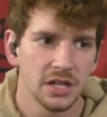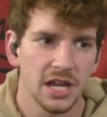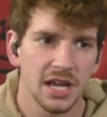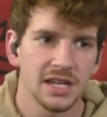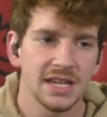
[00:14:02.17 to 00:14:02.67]

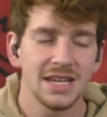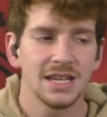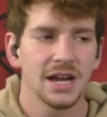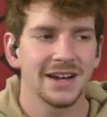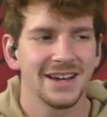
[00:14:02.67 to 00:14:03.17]
and
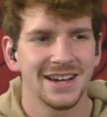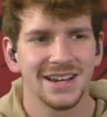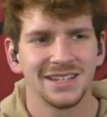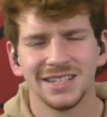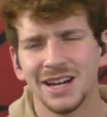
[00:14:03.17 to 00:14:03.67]
he
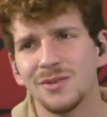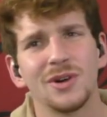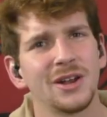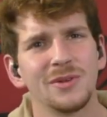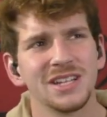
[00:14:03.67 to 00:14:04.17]
I
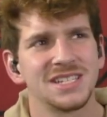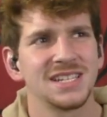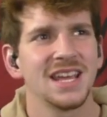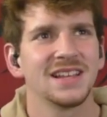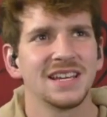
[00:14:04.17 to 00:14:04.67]
don't want to
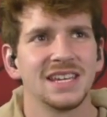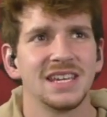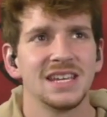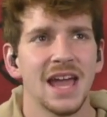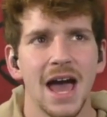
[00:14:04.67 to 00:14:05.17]
say
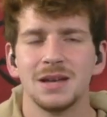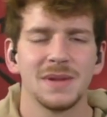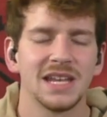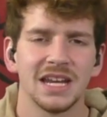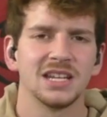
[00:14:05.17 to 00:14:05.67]
he hadn't
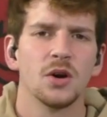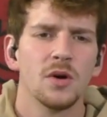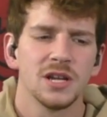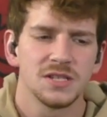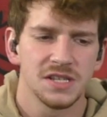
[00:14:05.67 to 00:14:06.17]
made any noise,